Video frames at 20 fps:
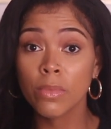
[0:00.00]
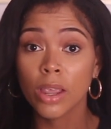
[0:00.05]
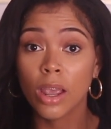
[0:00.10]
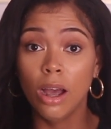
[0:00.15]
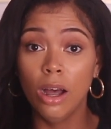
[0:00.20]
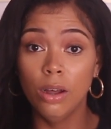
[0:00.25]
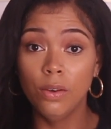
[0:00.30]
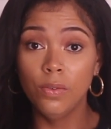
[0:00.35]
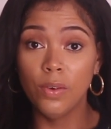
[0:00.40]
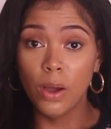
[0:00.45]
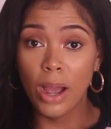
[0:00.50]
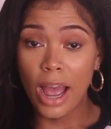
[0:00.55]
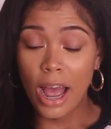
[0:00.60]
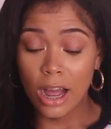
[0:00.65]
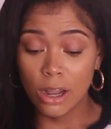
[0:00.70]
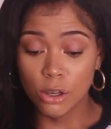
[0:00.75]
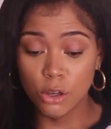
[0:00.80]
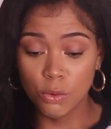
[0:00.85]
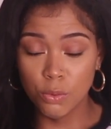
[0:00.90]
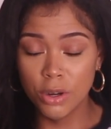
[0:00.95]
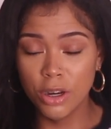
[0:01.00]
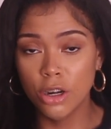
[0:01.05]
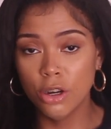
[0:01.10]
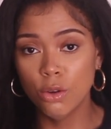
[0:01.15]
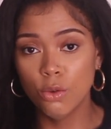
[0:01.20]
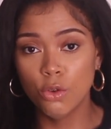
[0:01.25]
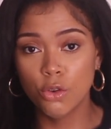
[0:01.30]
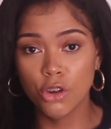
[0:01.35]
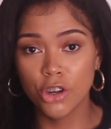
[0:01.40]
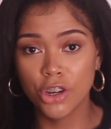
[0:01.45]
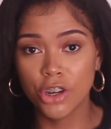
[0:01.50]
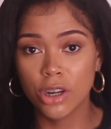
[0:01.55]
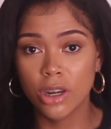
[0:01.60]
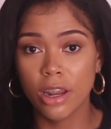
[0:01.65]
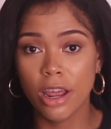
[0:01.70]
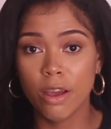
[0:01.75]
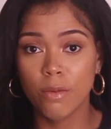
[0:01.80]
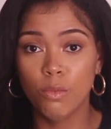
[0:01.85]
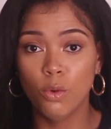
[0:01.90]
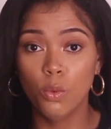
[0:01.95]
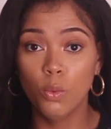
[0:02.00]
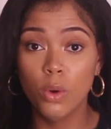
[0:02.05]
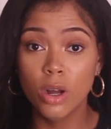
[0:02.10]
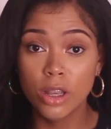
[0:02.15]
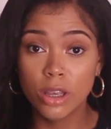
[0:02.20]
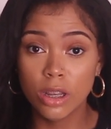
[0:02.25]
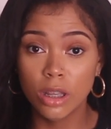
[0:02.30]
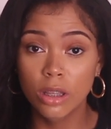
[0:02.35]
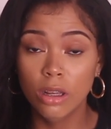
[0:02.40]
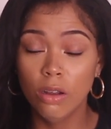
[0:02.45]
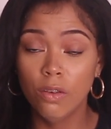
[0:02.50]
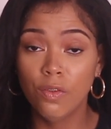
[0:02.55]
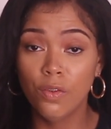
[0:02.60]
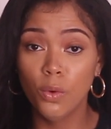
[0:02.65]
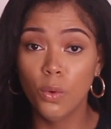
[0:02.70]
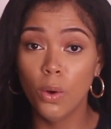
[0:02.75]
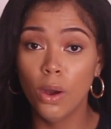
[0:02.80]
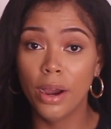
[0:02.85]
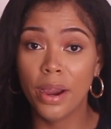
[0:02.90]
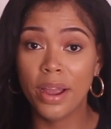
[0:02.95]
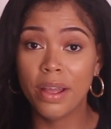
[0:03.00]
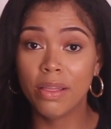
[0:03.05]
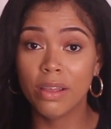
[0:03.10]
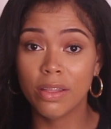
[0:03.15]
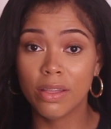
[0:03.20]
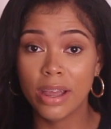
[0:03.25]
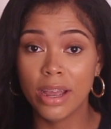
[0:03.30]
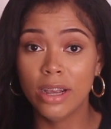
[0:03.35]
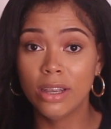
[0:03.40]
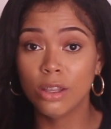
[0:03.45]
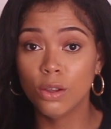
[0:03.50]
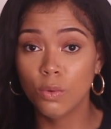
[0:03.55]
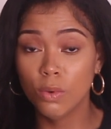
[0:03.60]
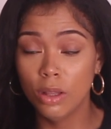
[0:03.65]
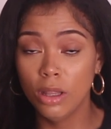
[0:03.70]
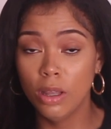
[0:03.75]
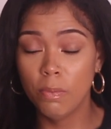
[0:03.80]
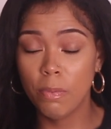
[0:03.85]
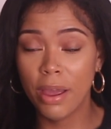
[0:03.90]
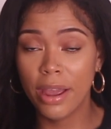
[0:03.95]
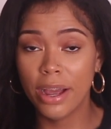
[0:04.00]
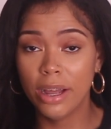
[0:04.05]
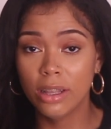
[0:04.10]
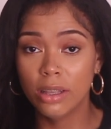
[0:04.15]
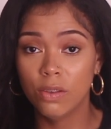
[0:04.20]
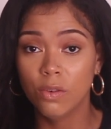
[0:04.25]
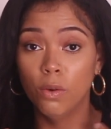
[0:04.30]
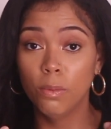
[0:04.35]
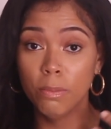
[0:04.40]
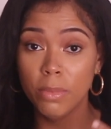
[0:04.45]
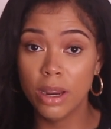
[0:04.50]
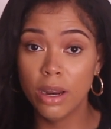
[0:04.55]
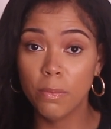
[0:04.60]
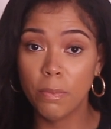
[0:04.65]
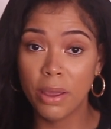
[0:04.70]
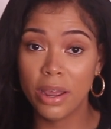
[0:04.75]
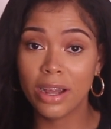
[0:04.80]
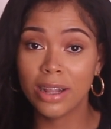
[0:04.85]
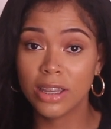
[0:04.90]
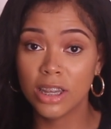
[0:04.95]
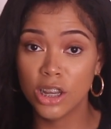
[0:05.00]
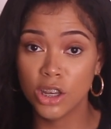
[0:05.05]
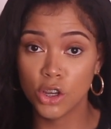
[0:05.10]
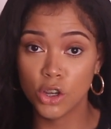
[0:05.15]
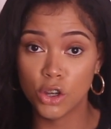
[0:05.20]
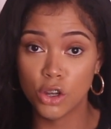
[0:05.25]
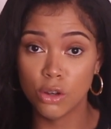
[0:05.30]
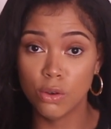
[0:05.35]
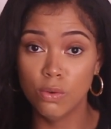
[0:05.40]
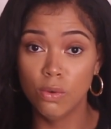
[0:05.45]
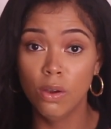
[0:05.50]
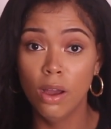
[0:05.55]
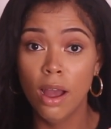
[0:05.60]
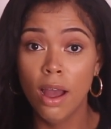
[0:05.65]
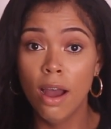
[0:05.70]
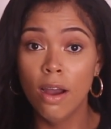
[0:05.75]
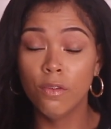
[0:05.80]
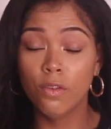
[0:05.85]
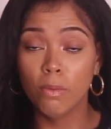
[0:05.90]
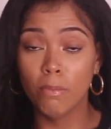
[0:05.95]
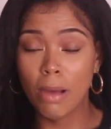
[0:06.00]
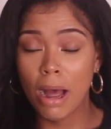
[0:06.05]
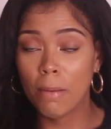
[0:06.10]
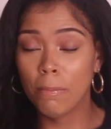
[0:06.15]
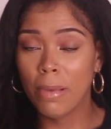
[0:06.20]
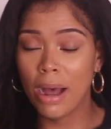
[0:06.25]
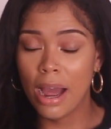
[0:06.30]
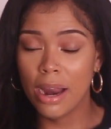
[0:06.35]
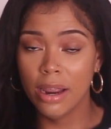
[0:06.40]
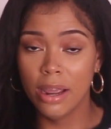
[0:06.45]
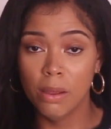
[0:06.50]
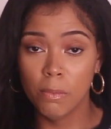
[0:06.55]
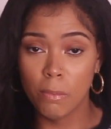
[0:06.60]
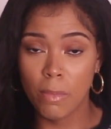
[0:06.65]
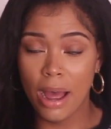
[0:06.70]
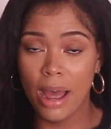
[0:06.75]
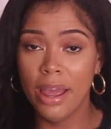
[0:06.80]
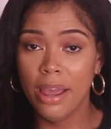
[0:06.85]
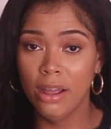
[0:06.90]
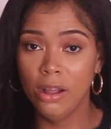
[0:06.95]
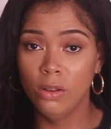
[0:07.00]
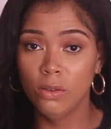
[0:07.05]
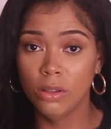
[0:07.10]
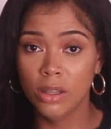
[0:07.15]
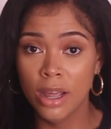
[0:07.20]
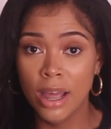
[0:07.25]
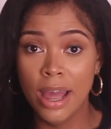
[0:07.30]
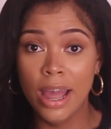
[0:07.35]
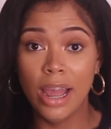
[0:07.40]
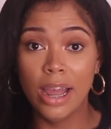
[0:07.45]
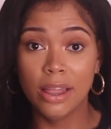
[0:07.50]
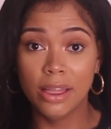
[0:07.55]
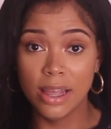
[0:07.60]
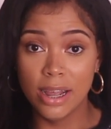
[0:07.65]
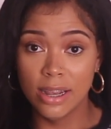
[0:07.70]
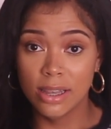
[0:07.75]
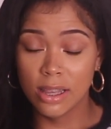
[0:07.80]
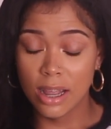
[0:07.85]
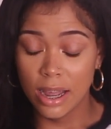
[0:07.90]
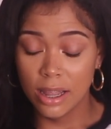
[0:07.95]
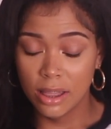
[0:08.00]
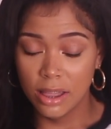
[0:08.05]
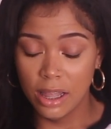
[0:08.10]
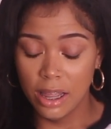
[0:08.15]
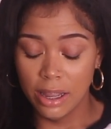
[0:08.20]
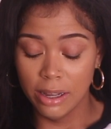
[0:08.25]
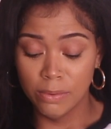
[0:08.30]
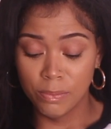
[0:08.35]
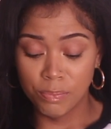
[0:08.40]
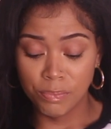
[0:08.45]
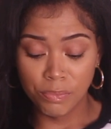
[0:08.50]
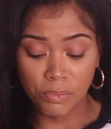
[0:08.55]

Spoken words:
of how to read a nutrition label, what to look for, and the things to really for me to pay attention to for my body and my health and things like that.